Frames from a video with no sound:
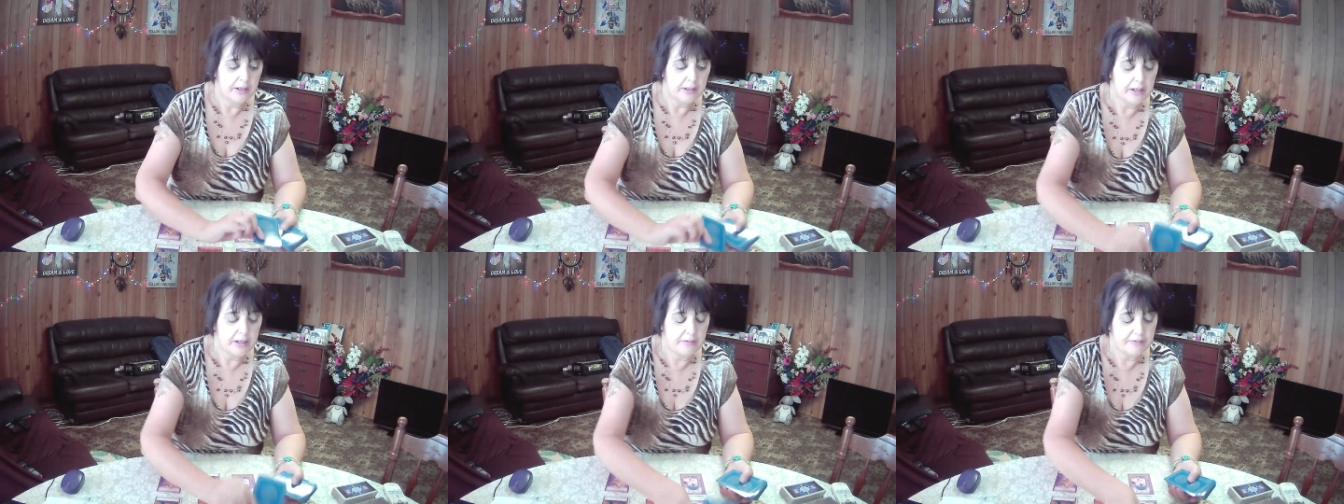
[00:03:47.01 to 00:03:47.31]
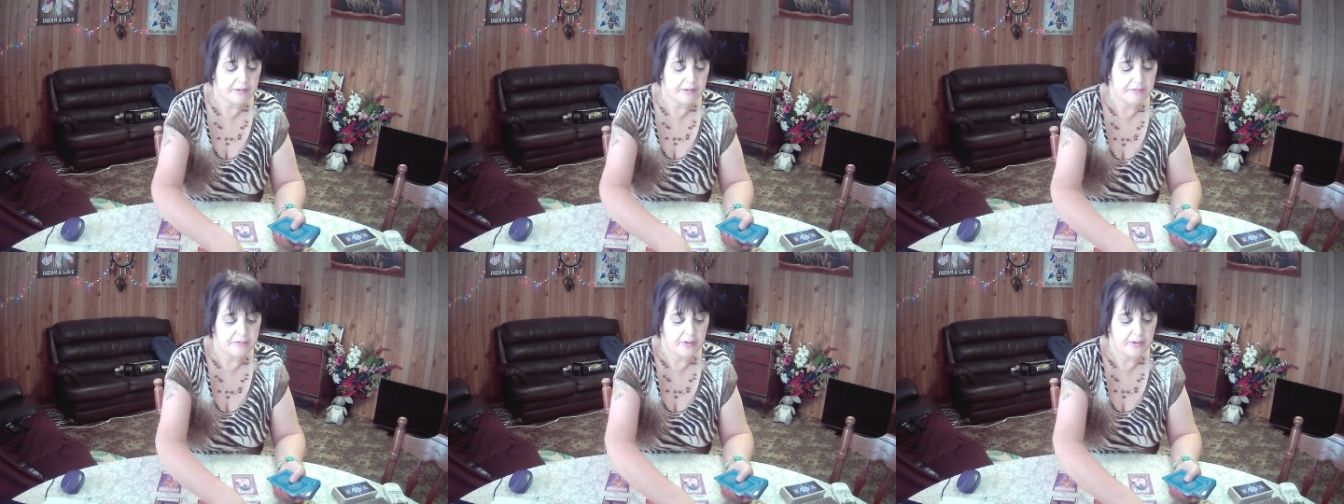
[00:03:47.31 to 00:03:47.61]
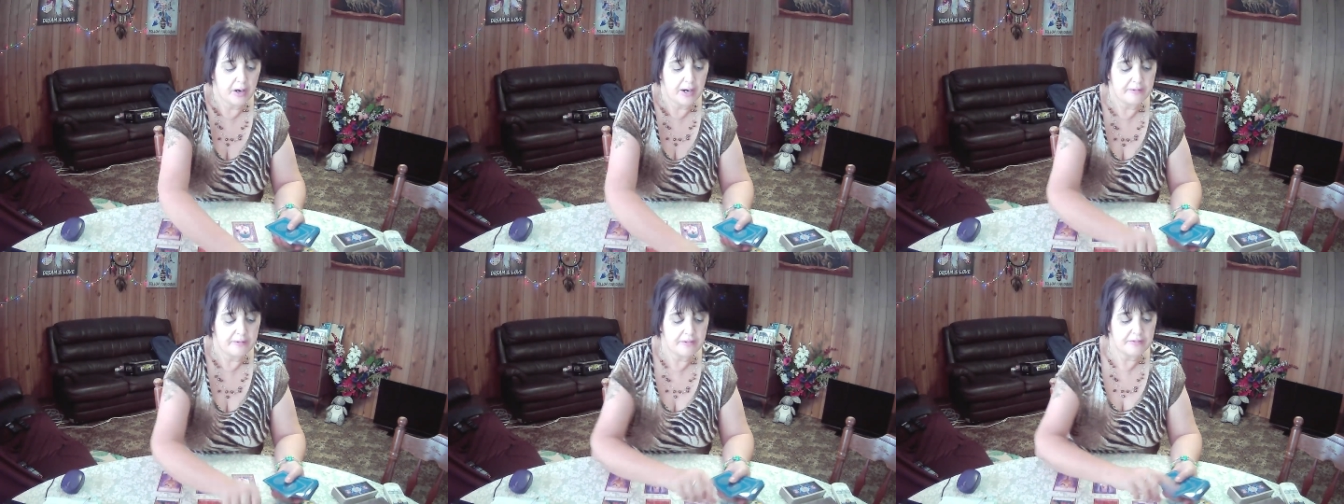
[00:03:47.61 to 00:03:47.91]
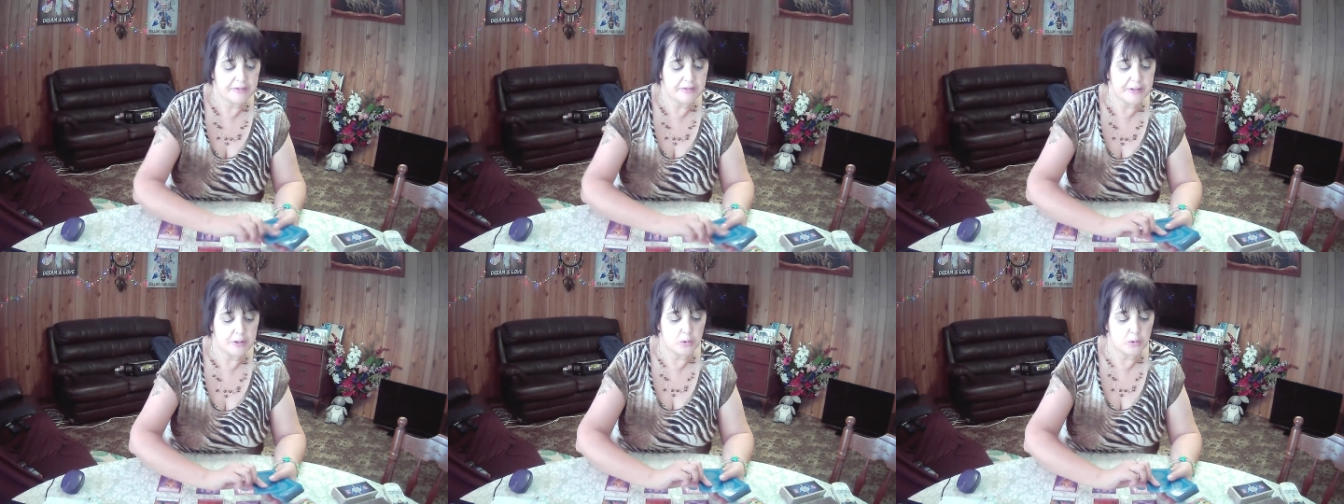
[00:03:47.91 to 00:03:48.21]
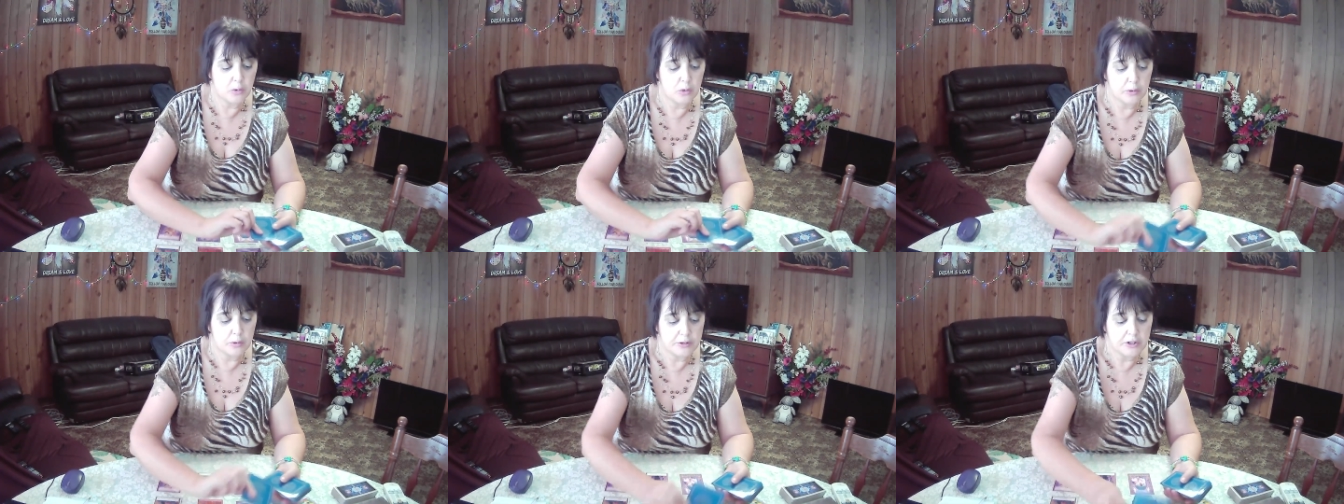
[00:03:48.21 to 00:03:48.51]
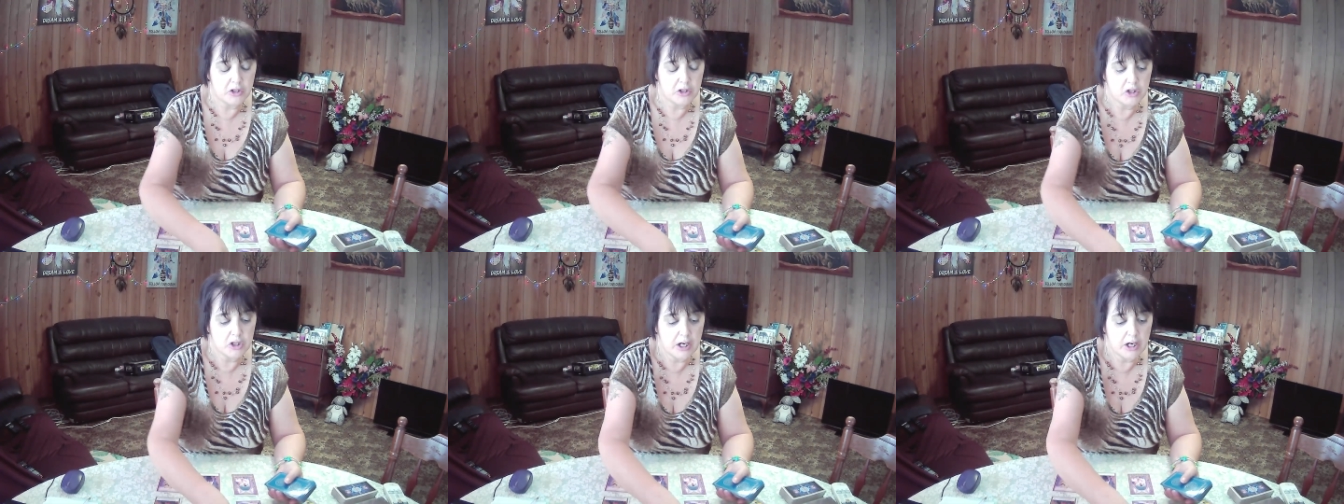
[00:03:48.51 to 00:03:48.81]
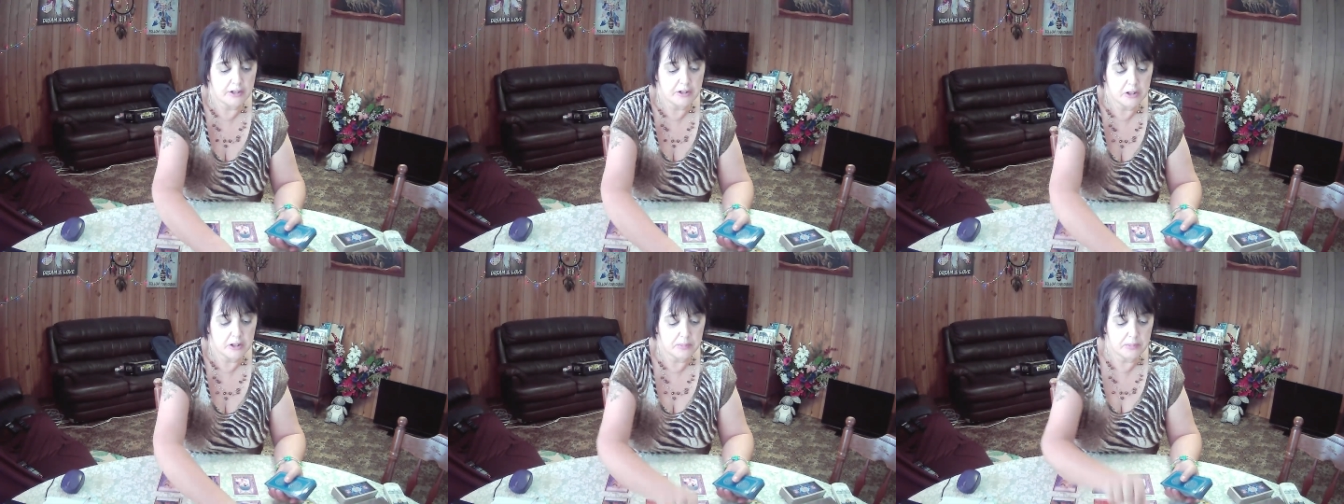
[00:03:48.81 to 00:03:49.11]
you have the Five of Swords,
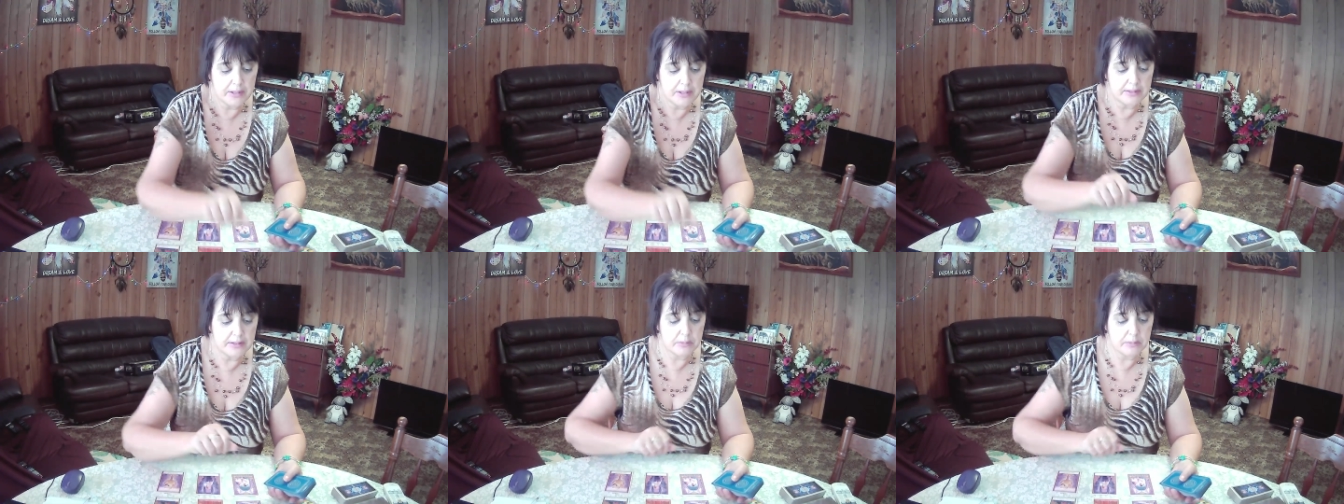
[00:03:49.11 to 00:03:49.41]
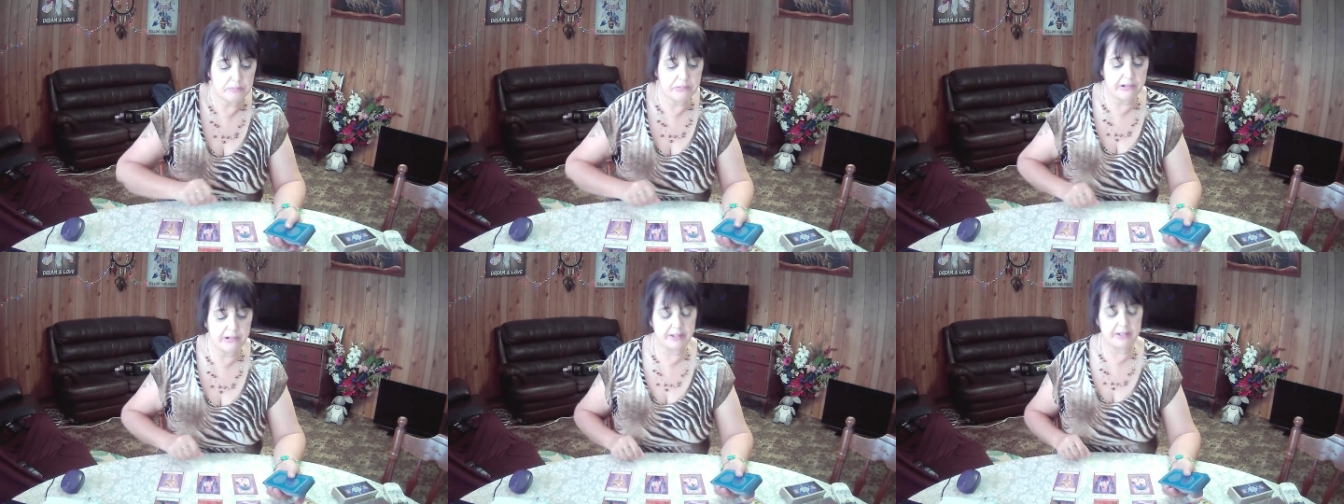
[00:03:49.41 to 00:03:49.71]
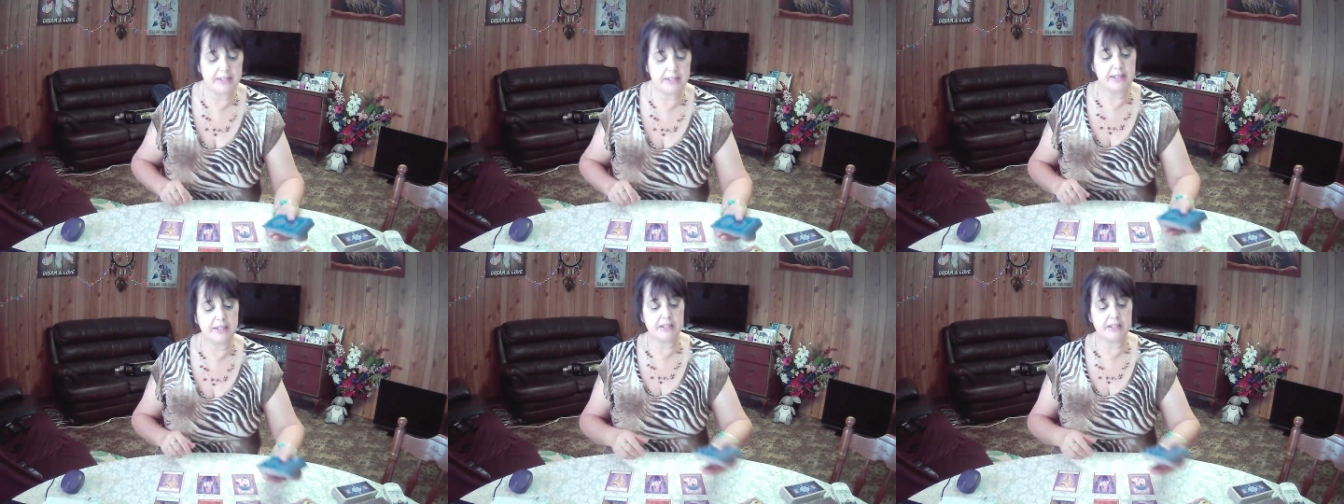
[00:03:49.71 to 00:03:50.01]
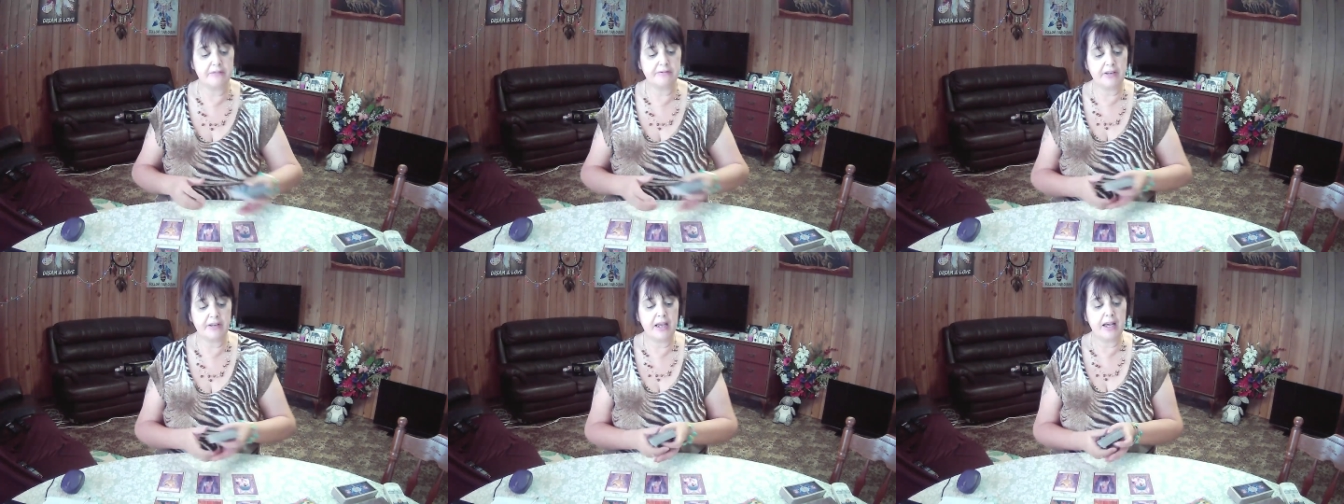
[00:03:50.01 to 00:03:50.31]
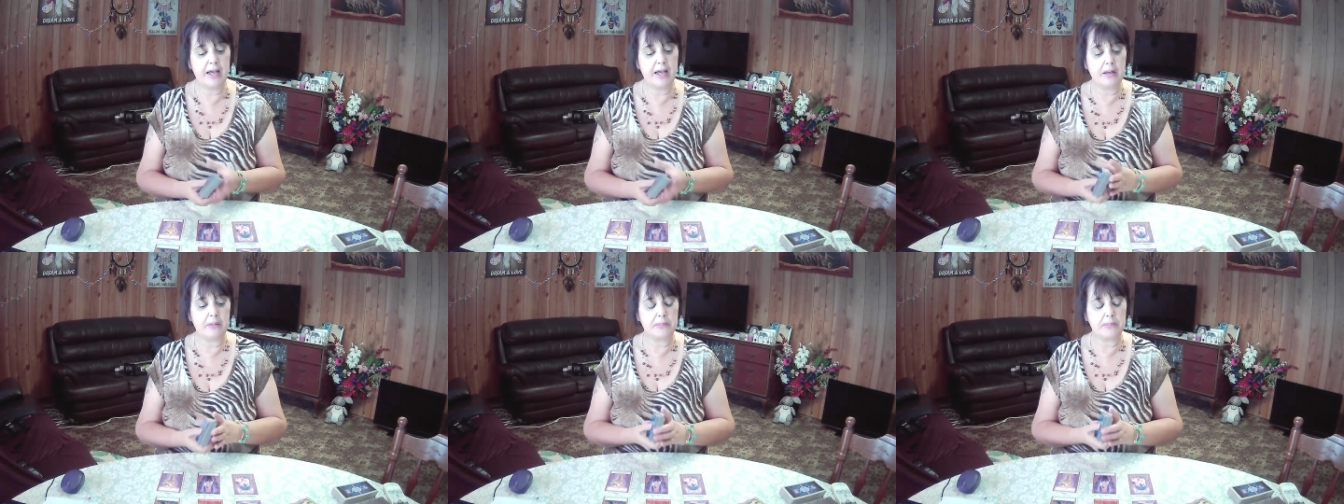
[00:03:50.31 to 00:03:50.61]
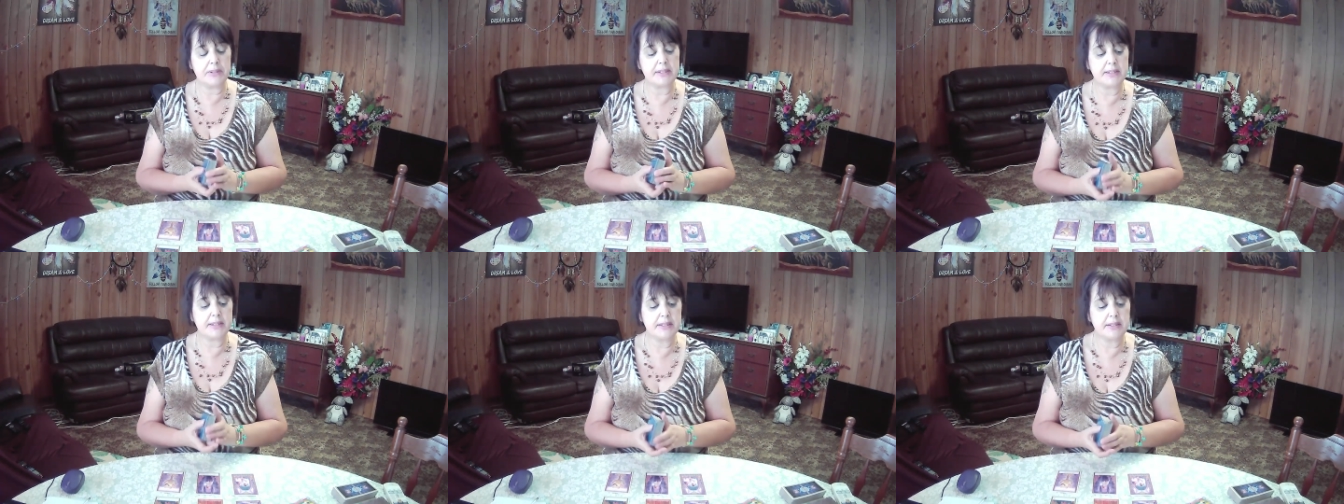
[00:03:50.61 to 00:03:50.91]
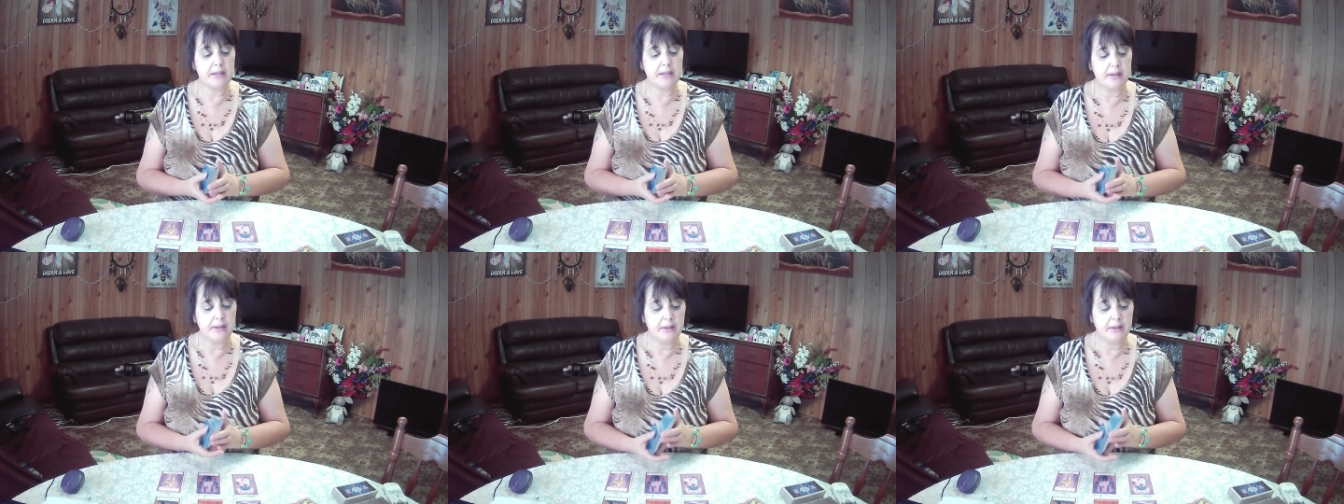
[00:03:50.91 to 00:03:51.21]
Judgment, Princess of Cups.